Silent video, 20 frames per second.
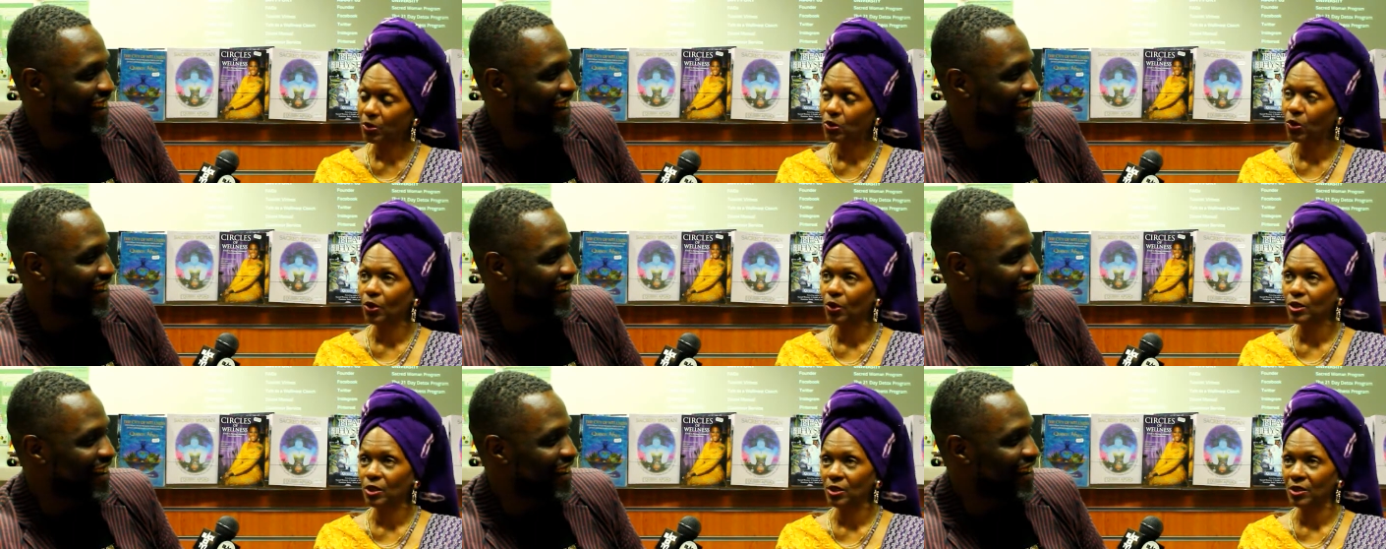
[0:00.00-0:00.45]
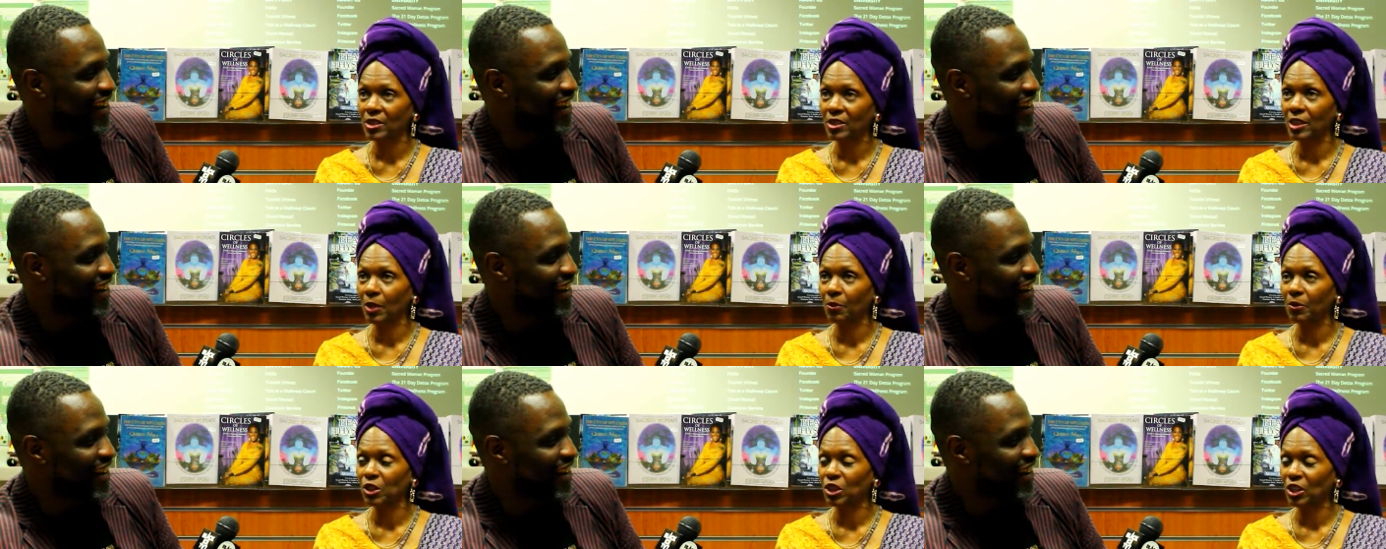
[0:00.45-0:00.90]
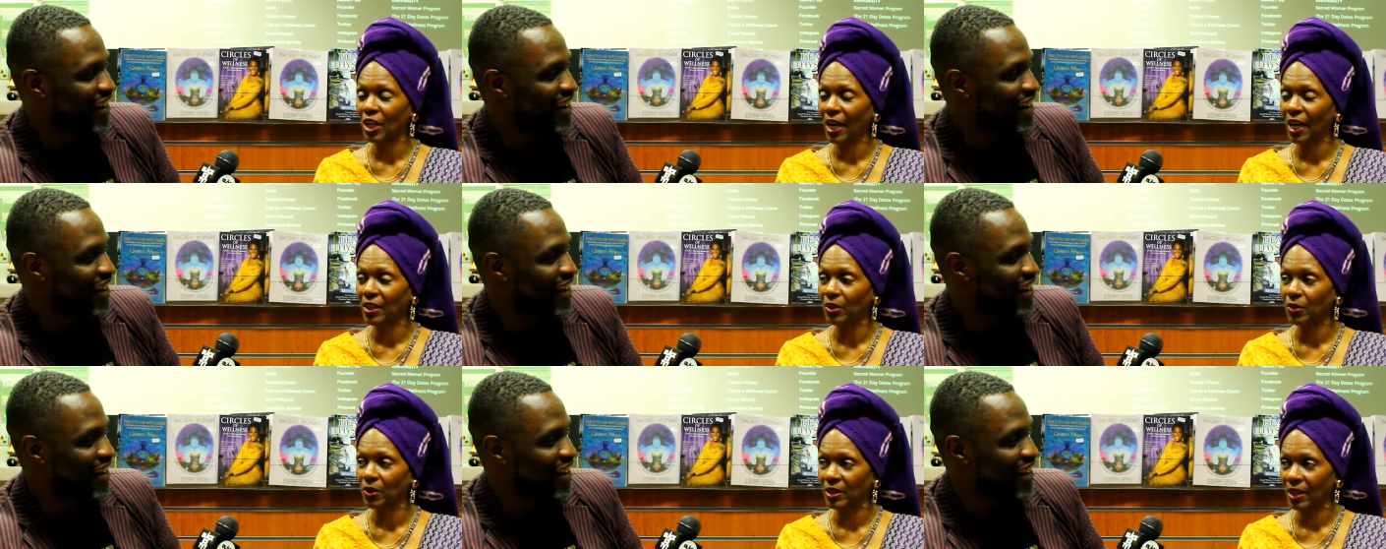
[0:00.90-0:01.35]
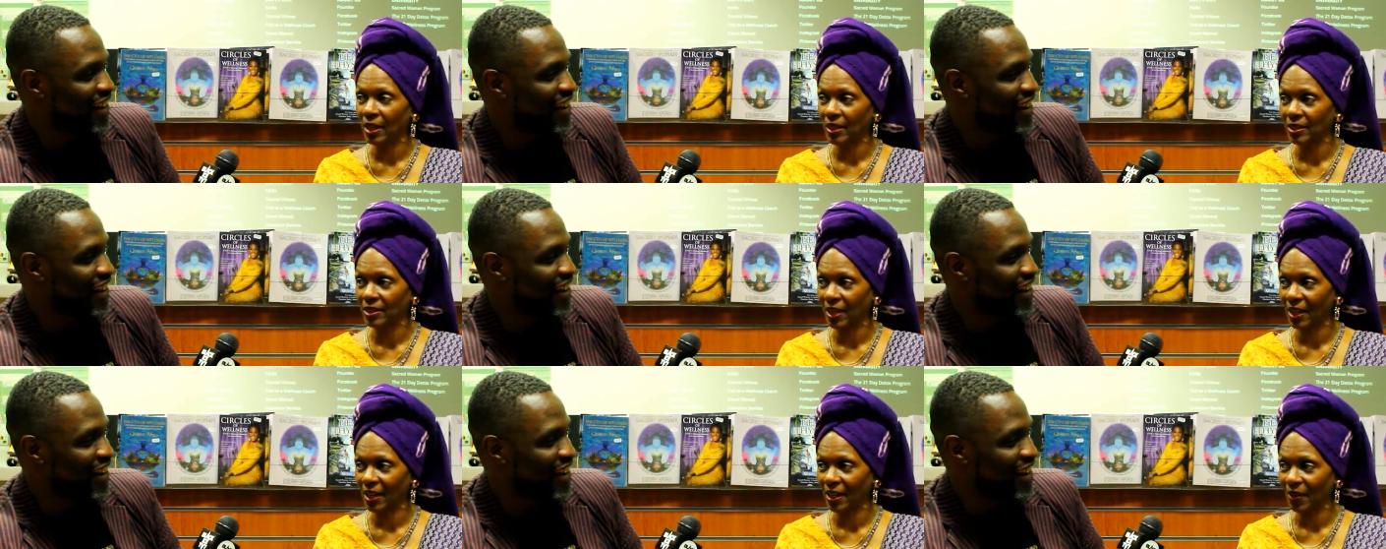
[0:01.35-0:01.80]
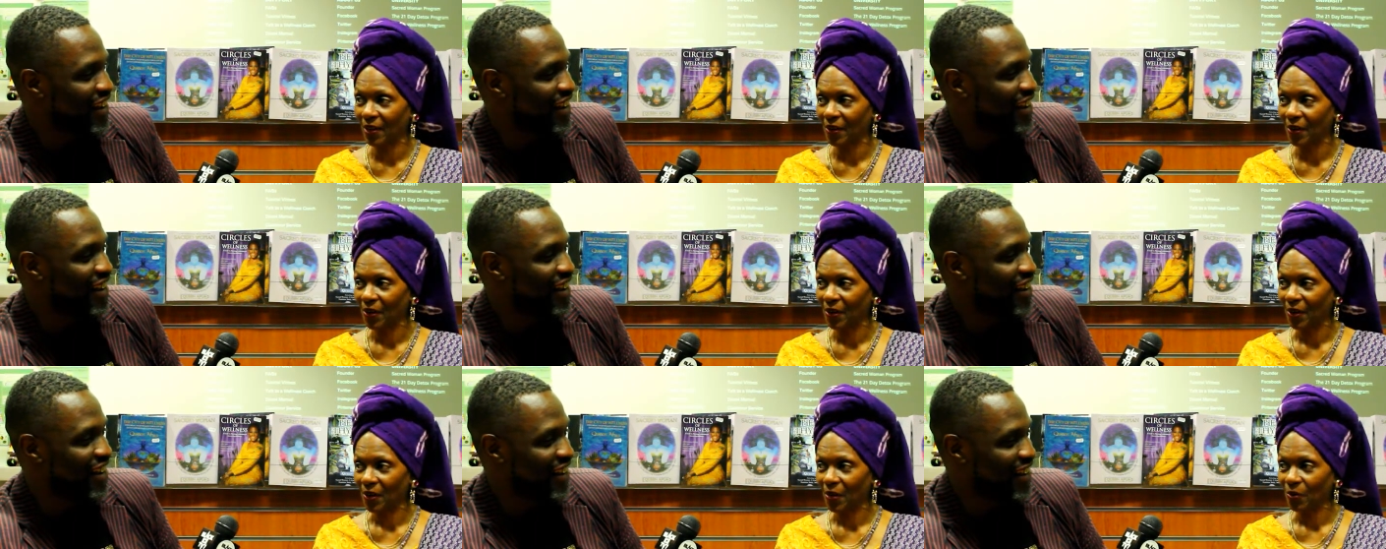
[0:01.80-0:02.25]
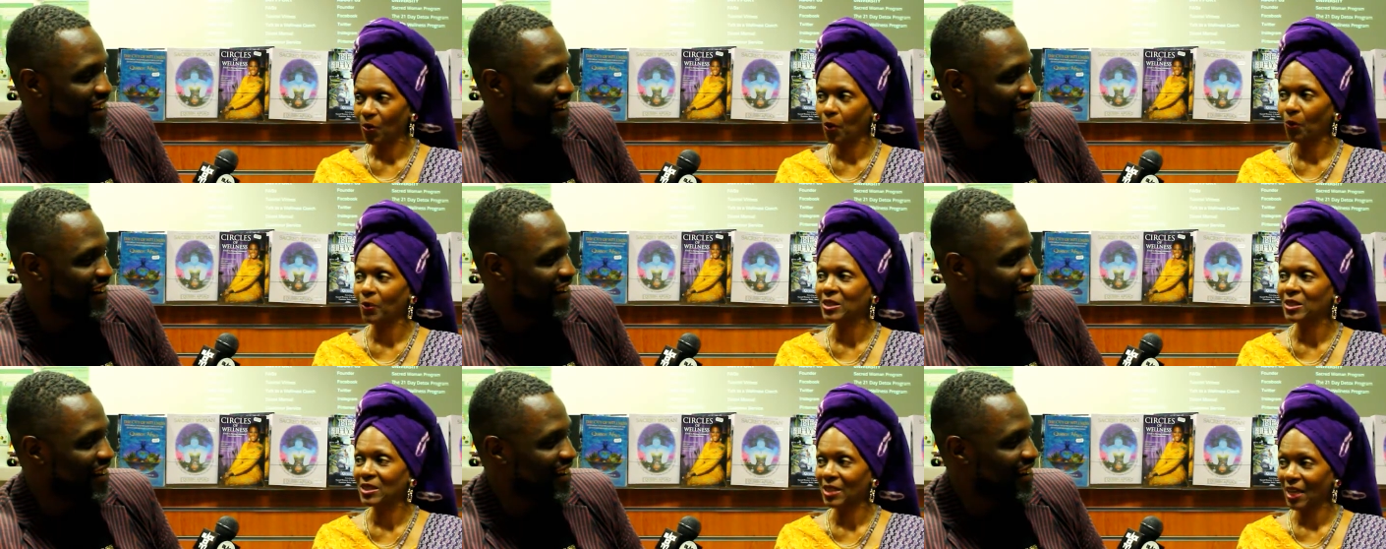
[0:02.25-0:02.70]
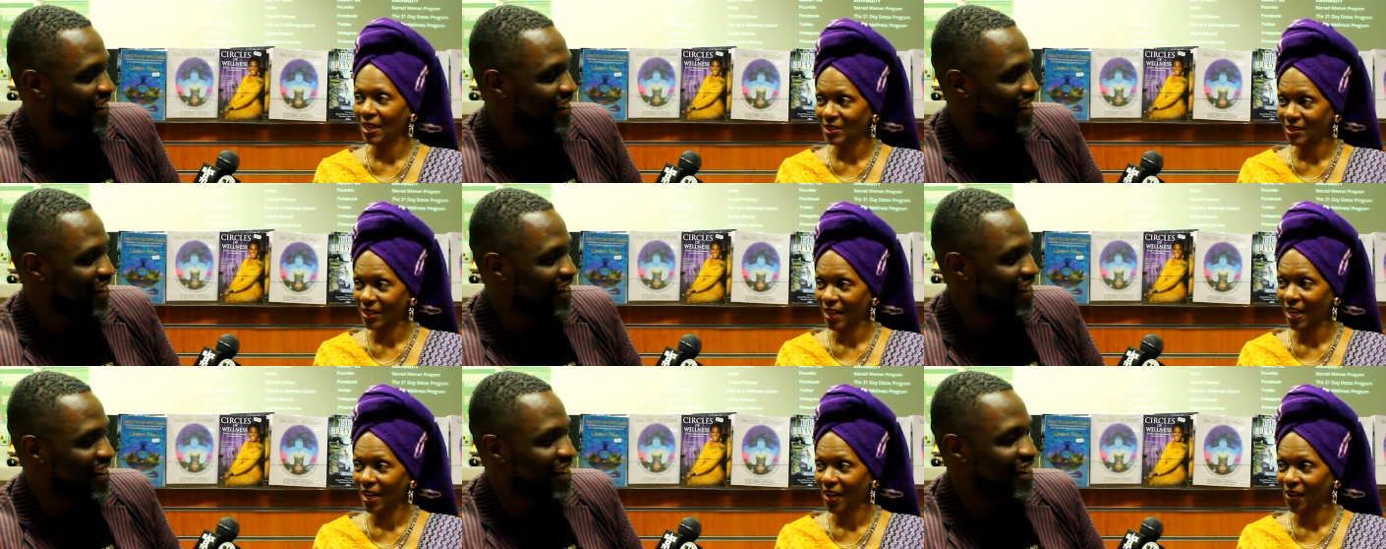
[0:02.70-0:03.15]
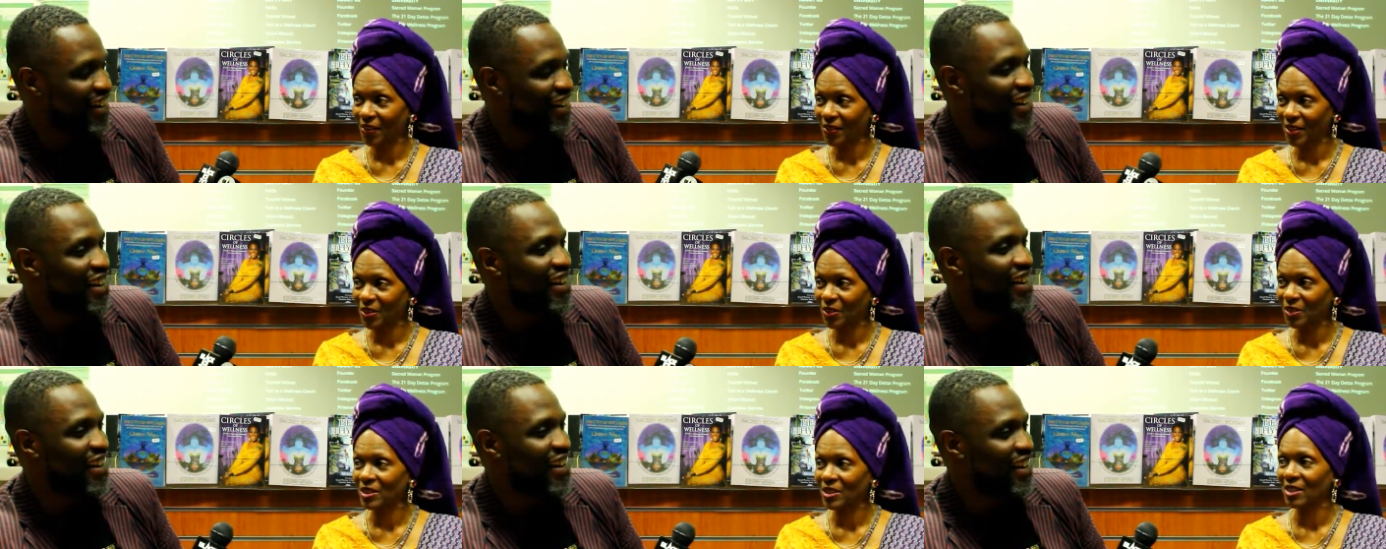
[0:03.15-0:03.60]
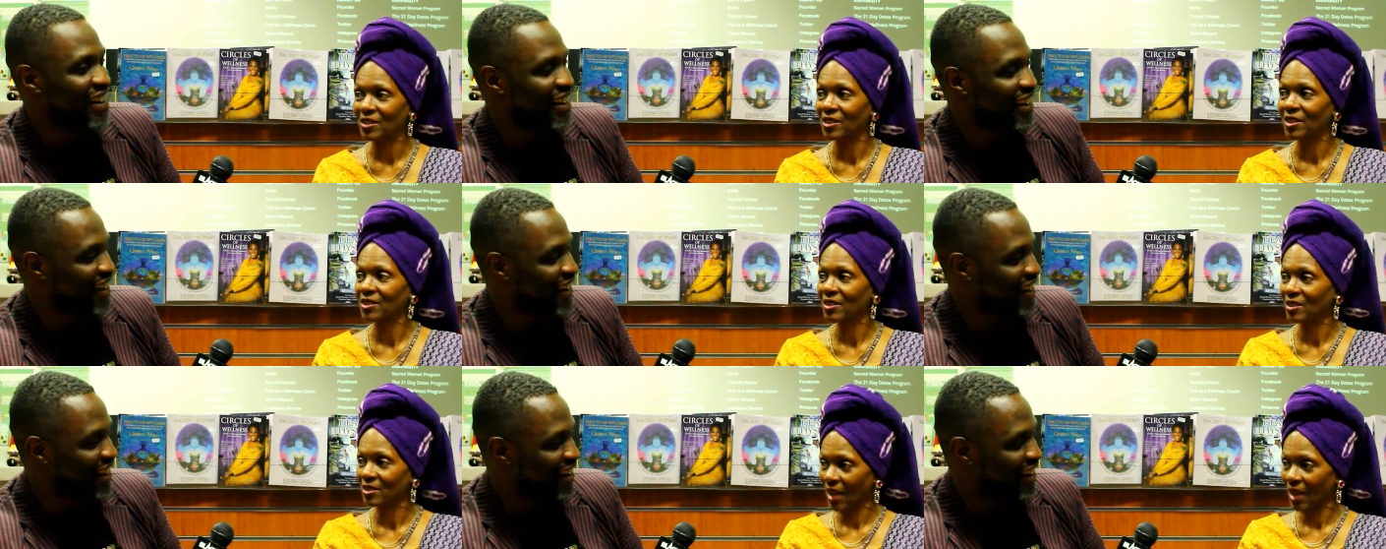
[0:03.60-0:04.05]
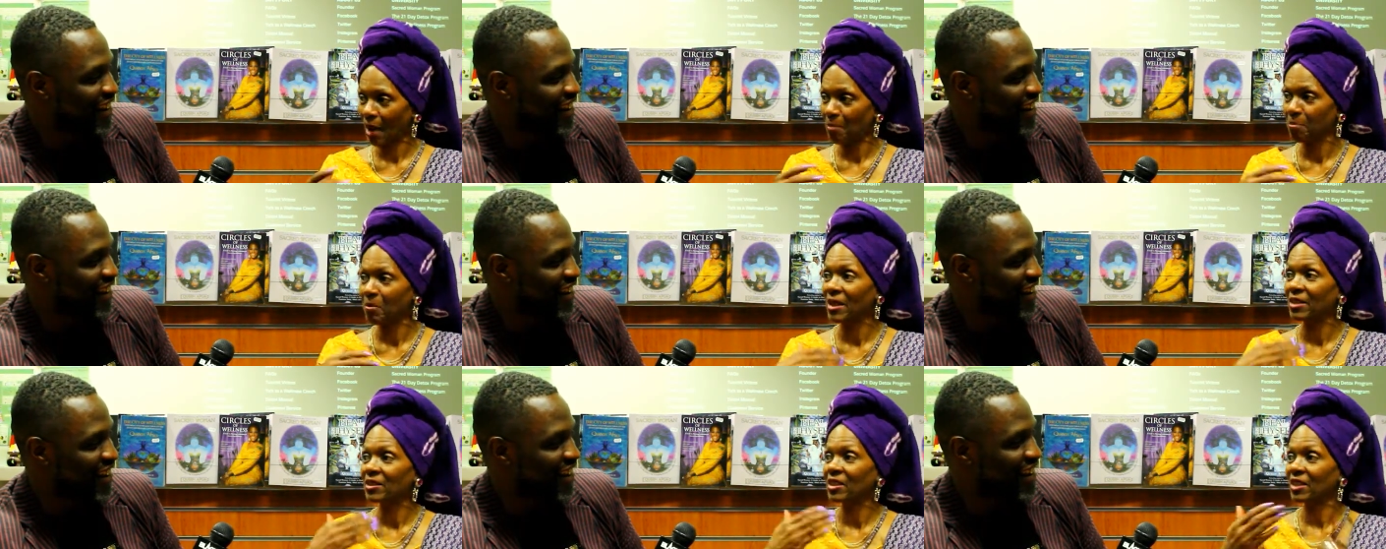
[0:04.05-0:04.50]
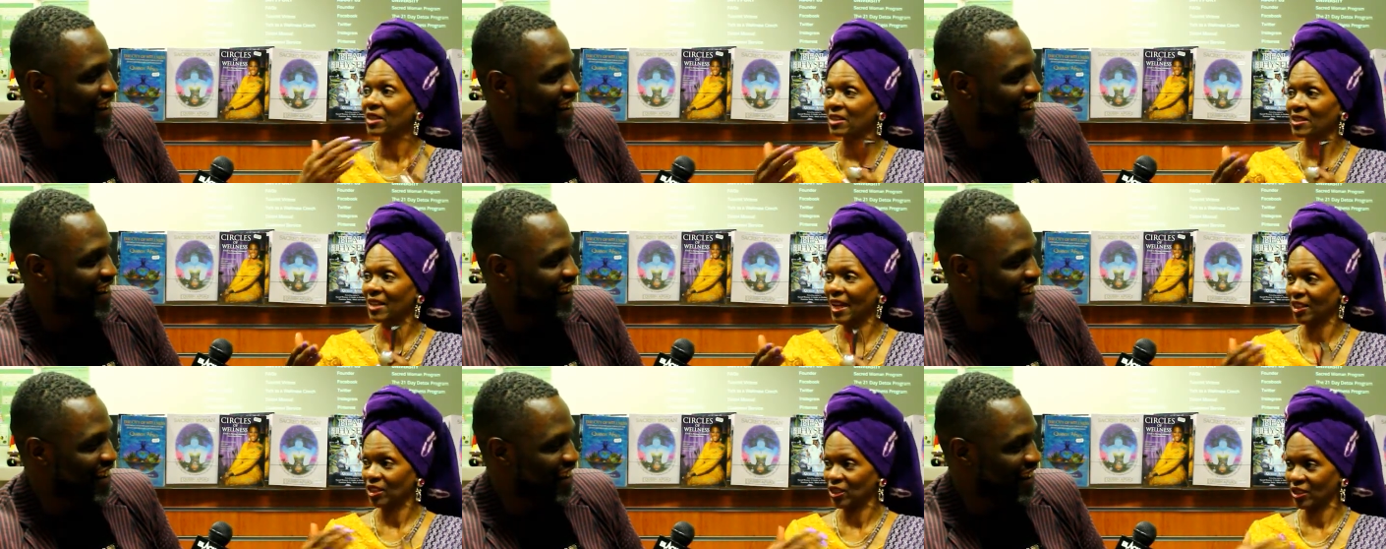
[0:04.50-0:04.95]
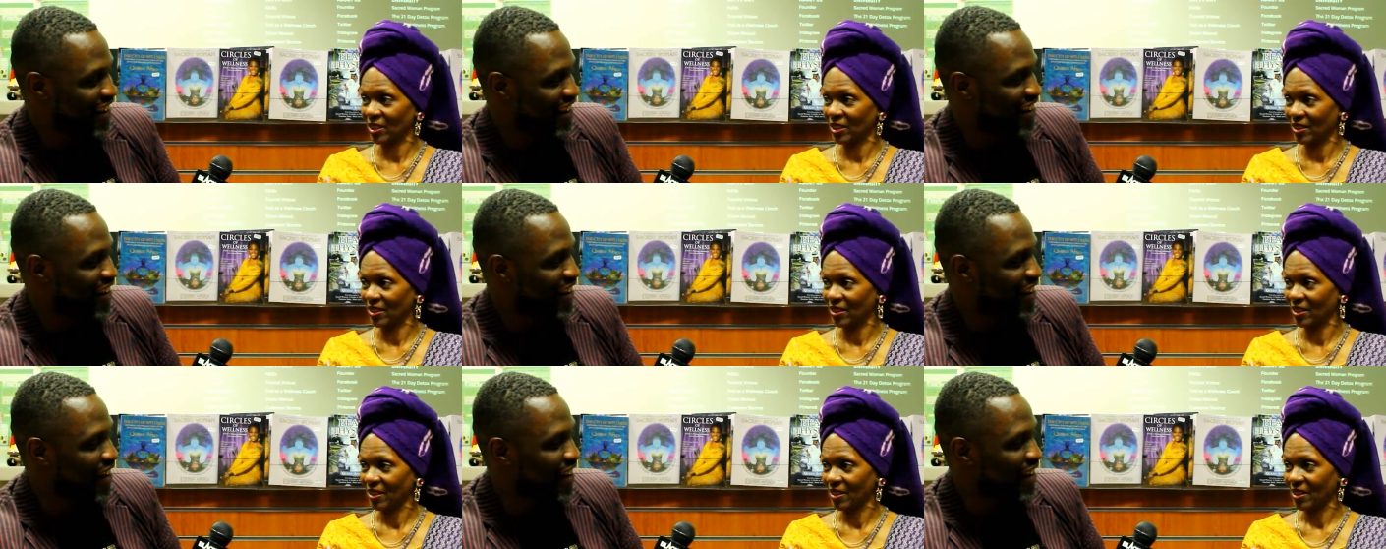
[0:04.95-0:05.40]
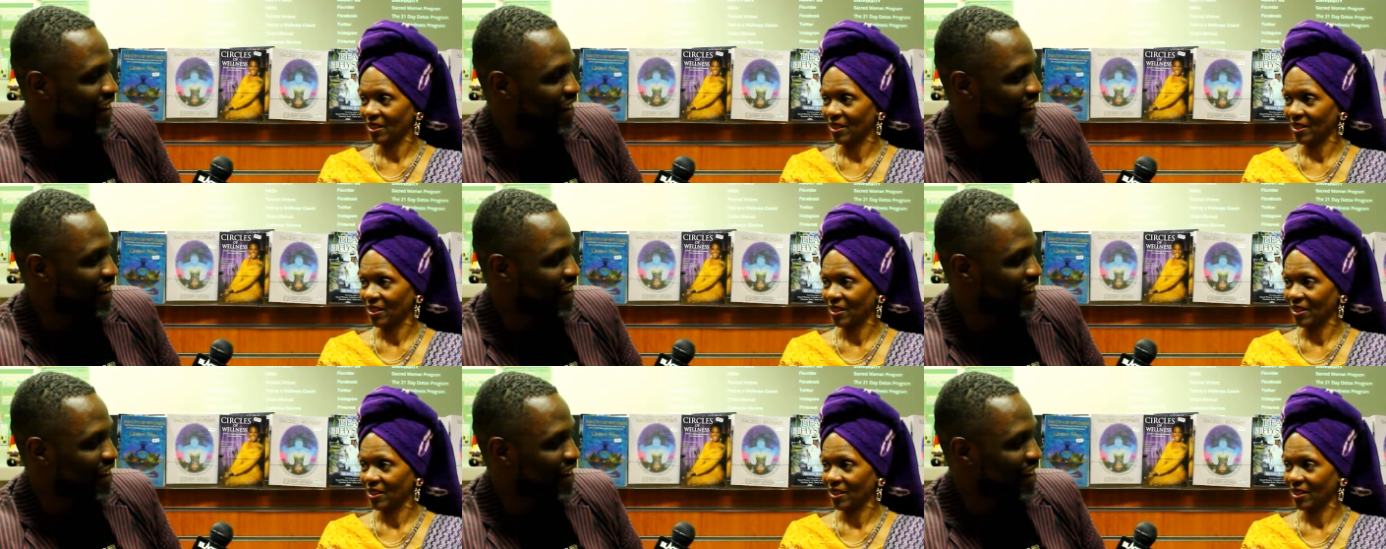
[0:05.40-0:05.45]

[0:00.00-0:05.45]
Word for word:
Speaker 1: also the sun was shining on that day uh-huh. when we sat down. And you said, this is, I made the connection. Yeah.